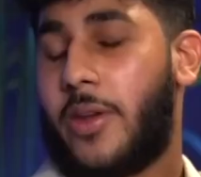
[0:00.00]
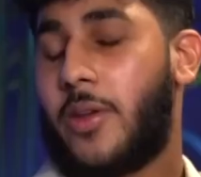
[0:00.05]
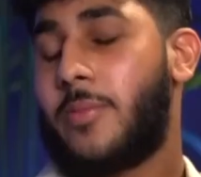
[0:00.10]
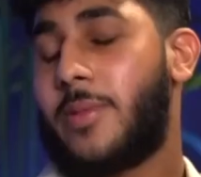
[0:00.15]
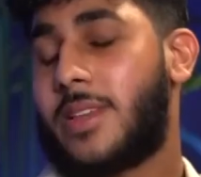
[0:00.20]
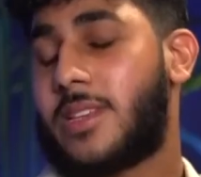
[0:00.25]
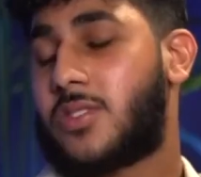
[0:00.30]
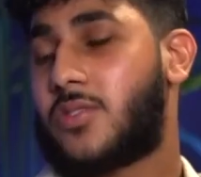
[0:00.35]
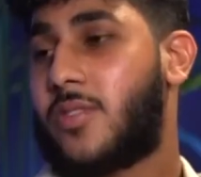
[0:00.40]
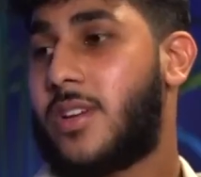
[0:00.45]

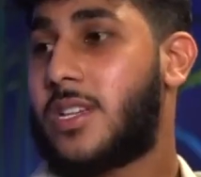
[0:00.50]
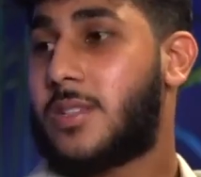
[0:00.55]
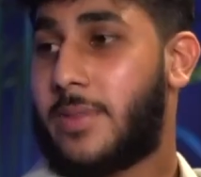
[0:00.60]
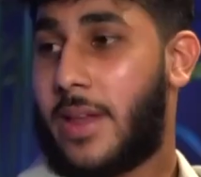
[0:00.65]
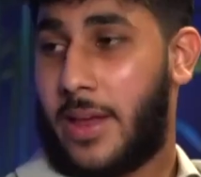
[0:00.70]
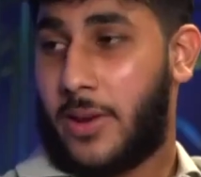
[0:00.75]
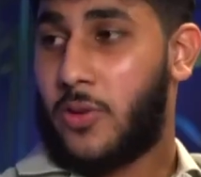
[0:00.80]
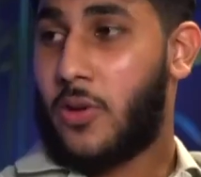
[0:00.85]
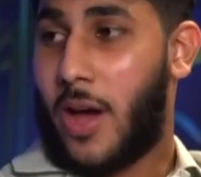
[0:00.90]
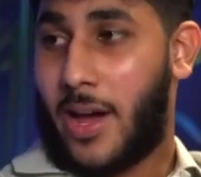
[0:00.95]
don't mean it's cringe,
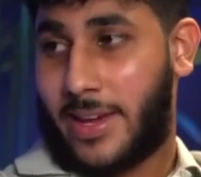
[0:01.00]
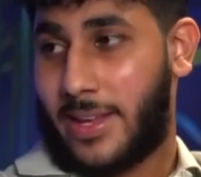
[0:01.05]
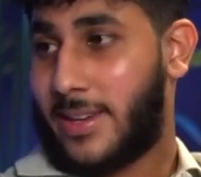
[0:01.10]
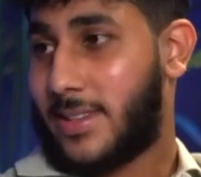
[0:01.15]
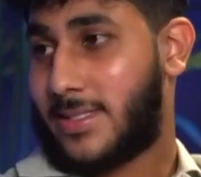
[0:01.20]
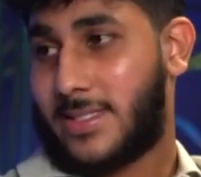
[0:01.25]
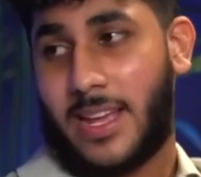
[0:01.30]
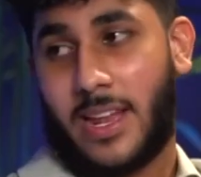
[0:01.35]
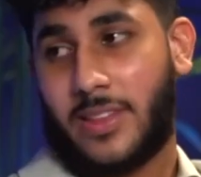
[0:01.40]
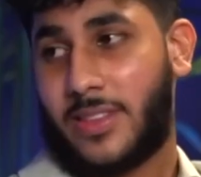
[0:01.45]
but I know I can
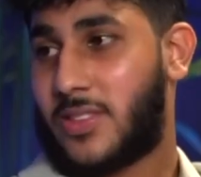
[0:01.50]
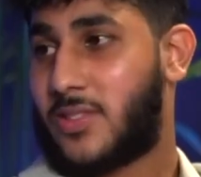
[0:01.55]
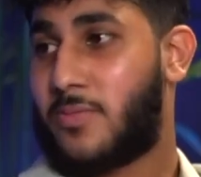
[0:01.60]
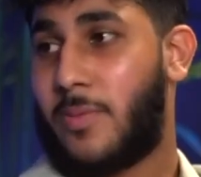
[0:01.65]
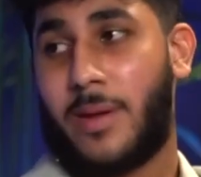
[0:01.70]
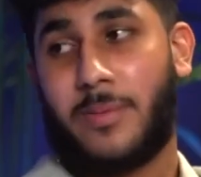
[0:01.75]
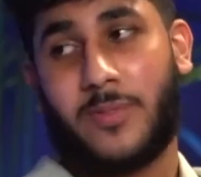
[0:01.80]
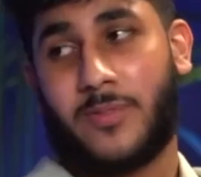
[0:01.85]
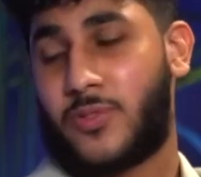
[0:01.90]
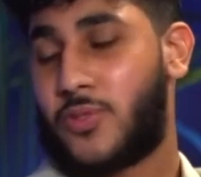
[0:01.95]
understand this
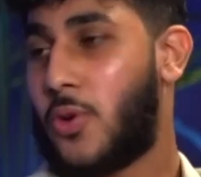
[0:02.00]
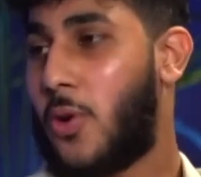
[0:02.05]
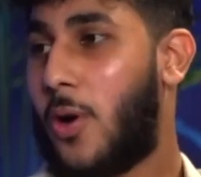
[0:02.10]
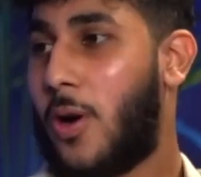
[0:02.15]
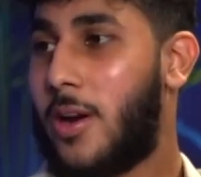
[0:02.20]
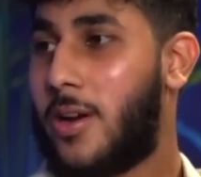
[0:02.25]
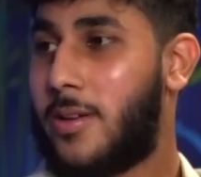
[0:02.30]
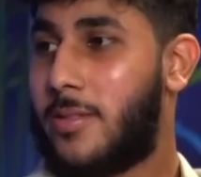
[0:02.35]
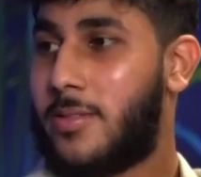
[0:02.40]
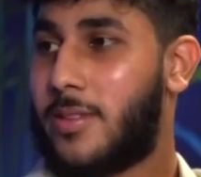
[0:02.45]
might be so
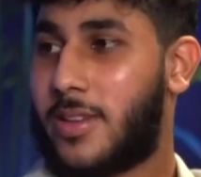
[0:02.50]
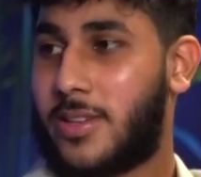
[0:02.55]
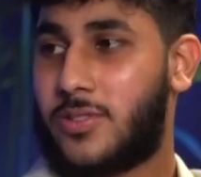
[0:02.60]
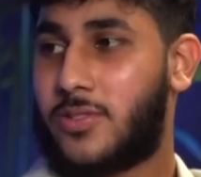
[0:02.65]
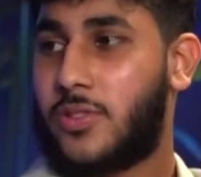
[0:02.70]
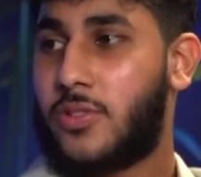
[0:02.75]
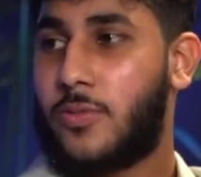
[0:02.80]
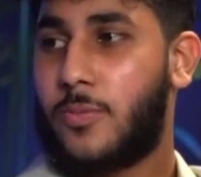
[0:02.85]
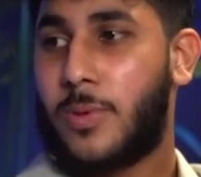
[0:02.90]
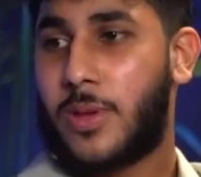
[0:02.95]
hard.
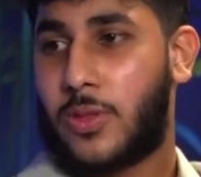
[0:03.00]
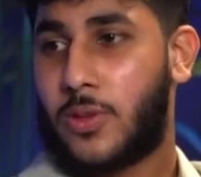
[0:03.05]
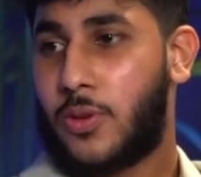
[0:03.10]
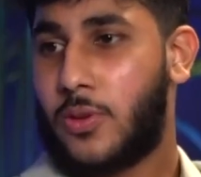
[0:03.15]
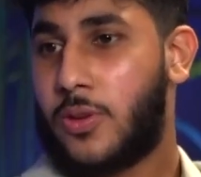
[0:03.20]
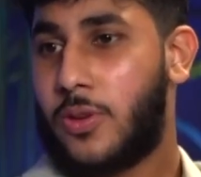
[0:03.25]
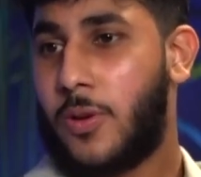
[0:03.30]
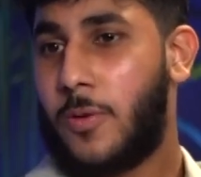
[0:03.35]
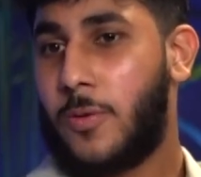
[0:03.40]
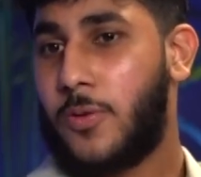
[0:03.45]
Usually
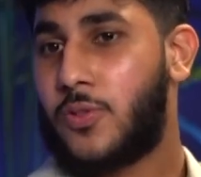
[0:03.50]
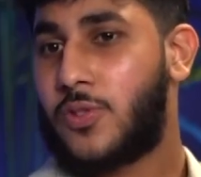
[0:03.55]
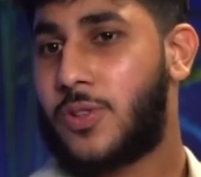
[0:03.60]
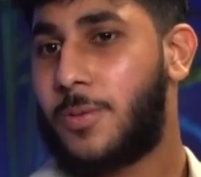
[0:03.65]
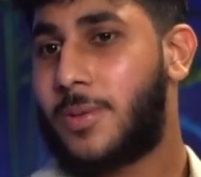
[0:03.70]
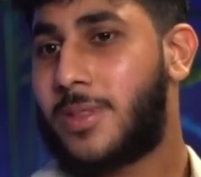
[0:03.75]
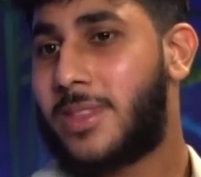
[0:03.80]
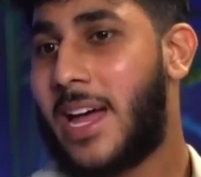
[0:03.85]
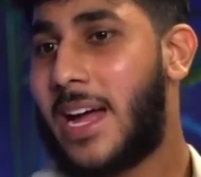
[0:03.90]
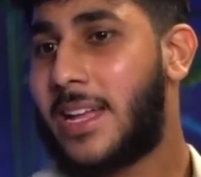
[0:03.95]

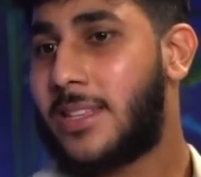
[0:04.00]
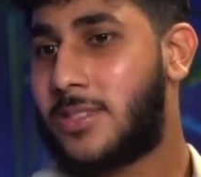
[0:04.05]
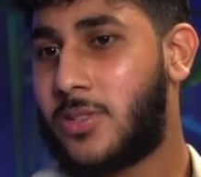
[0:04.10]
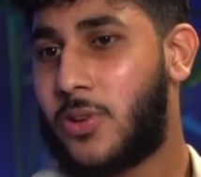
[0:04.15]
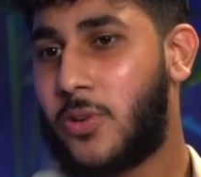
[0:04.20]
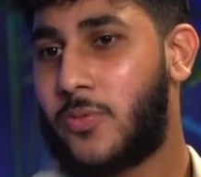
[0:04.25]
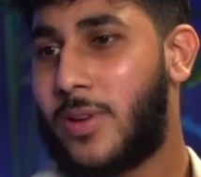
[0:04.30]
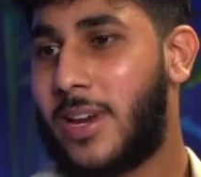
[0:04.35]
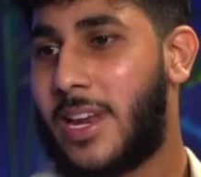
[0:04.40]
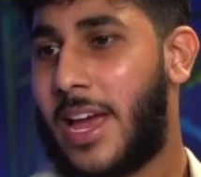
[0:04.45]
with dads,
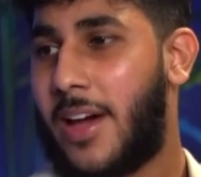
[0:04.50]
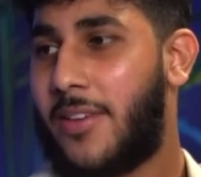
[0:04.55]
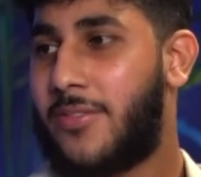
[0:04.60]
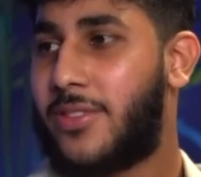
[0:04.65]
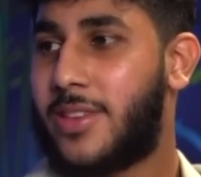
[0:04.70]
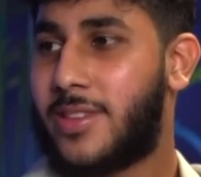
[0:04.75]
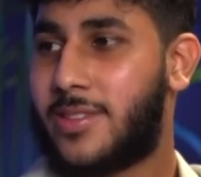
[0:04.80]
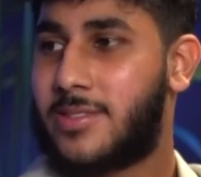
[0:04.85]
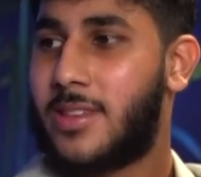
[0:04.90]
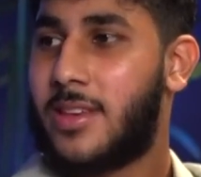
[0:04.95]
you don't really
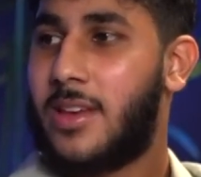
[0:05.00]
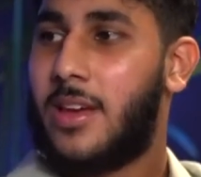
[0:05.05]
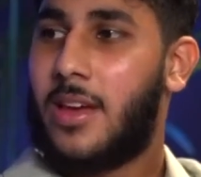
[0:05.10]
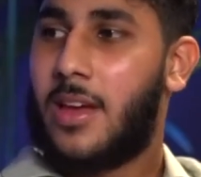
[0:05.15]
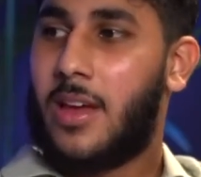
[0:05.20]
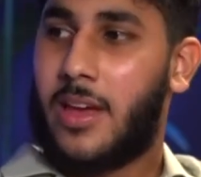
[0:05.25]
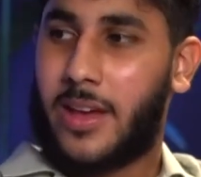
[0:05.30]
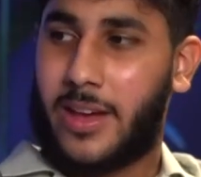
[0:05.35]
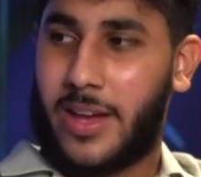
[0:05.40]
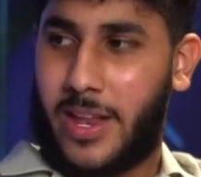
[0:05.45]
have this
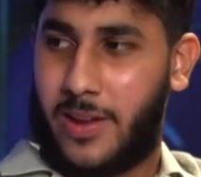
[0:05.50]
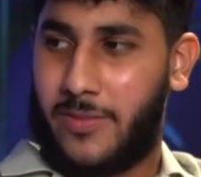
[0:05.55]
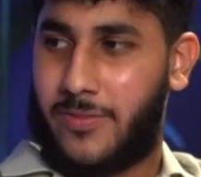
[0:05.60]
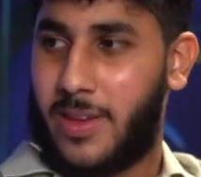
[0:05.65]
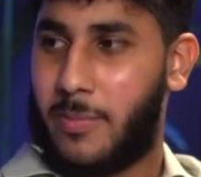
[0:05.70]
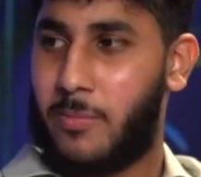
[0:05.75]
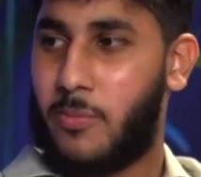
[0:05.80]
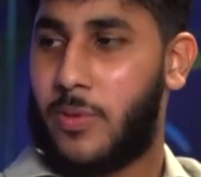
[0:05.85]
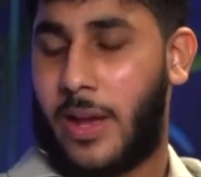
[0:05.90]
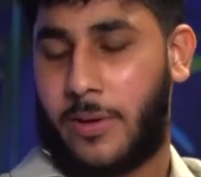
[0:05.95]
kind
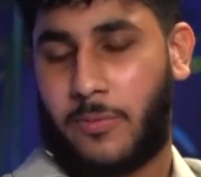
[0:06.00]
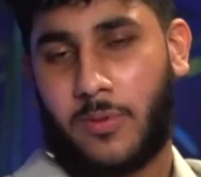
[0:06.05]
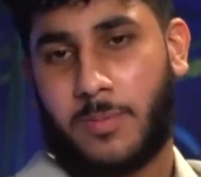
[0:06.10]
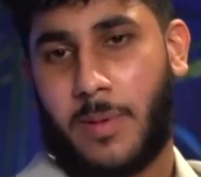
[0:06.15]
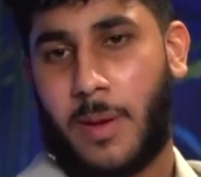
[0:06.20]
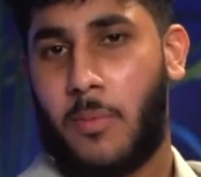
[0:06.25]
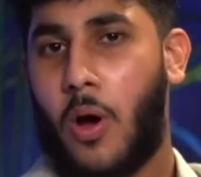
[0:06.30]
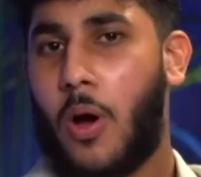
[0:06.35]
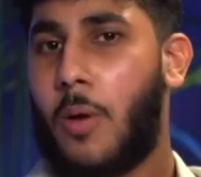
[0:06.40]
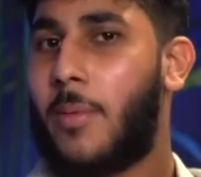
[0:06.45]
of, like
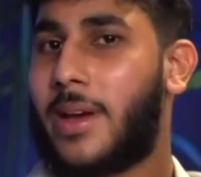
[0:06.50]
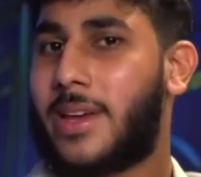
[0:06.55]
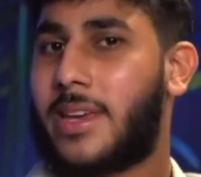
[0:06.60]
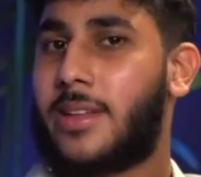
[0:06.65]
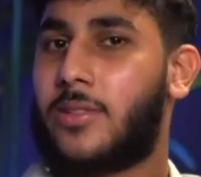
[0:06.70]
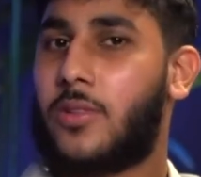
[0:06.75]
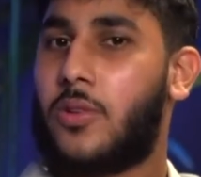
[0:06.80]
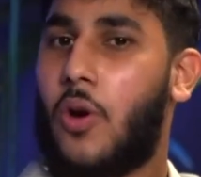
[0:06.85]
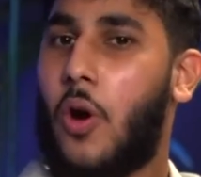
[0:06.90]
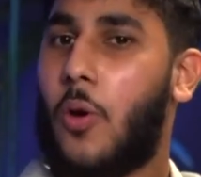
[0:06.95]
with my mom, I
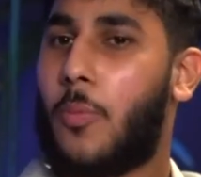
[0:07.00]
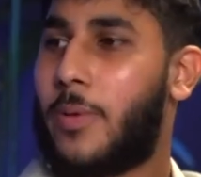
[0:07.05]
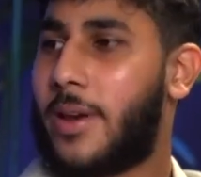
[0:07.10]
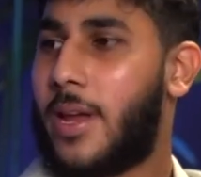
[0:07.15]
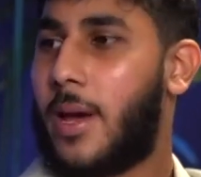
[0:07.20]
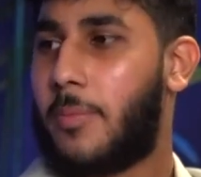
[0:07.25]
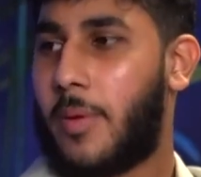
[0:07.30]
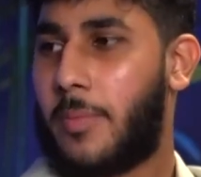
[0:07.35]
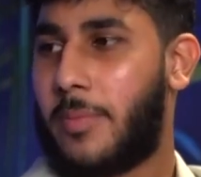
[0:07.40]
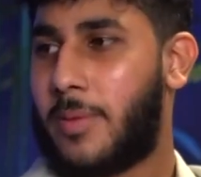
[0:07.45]
can
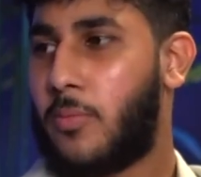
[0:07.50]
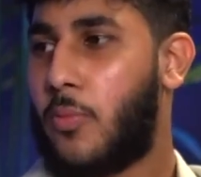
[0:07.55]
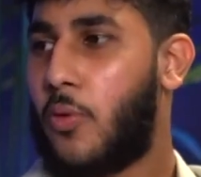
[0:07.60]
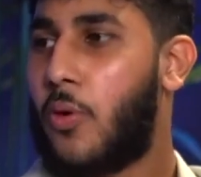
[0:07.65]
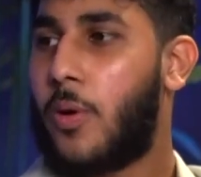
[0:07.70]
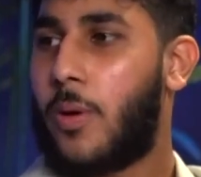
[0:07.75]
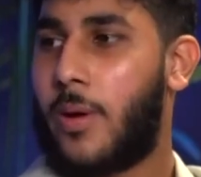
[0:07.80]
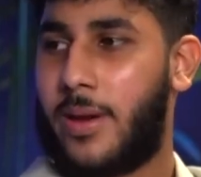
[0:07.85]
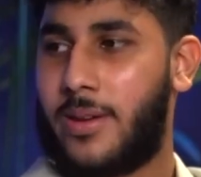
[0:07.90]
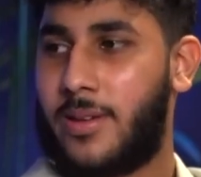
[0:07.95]
open up a bit
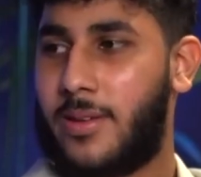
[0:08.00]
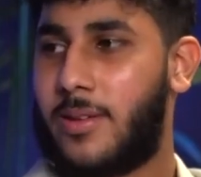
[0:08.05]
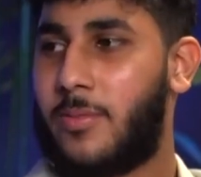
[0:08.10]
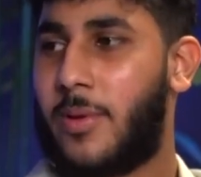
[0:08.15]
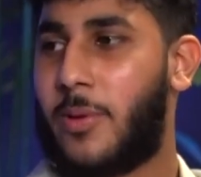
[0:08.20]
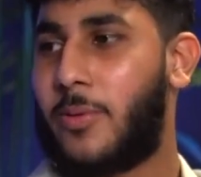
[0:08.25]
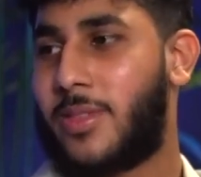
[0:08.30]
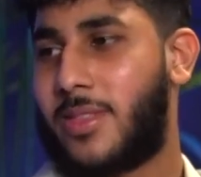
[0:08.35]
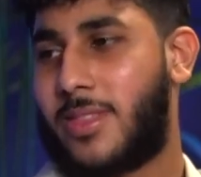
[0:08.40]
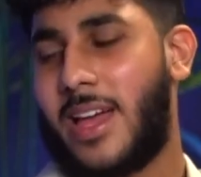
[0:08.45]
more,
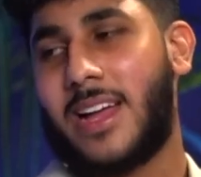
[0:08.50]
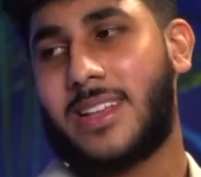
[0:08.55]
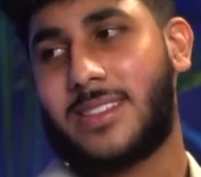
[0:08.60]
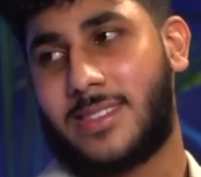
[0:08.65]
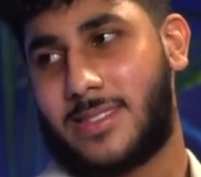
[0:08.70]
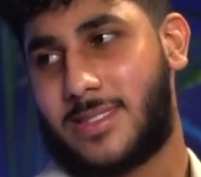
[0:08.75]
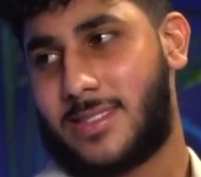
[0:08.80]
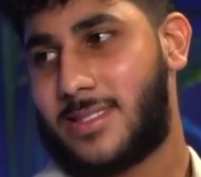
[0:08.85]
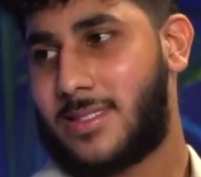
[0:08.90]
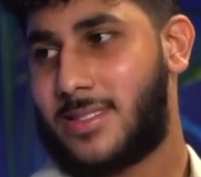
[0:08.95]
but with
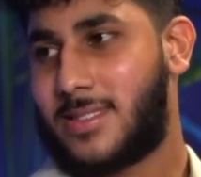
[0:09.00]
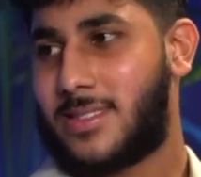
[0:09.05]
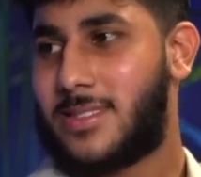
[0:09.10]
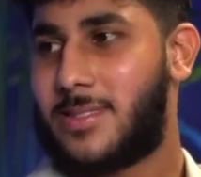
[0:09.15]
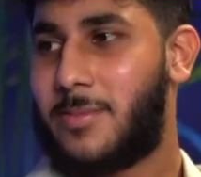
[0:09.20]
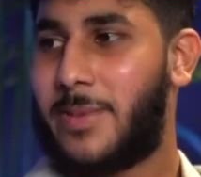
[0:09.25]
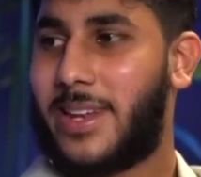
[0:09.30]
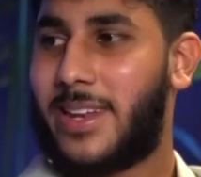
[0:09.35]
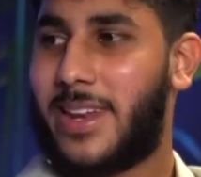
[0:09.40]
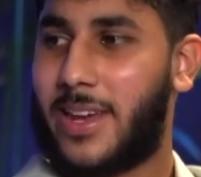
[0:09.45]
dads,
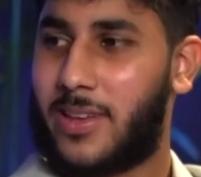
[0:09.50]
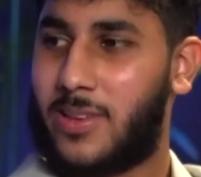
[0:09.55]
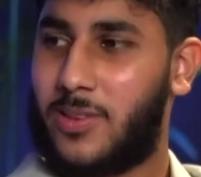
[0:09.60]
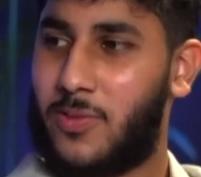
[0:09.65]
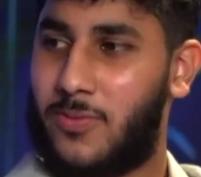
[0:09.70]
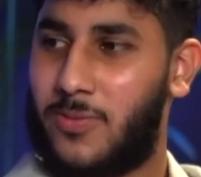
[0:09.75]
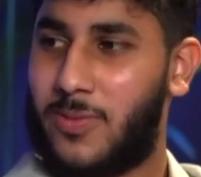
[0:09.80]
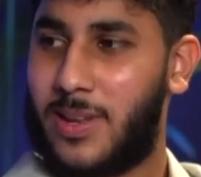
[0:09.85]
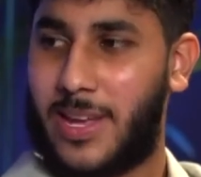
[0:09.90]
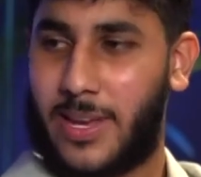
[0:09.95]
it's a bit like
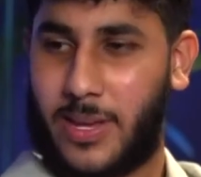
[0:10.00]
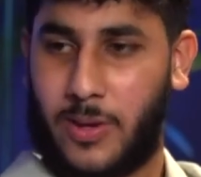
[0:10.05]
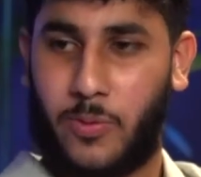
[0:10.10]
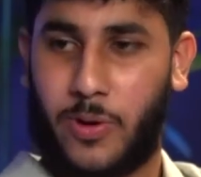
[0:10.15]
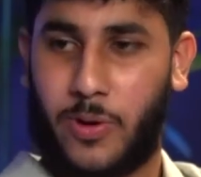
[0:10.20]
you feel like you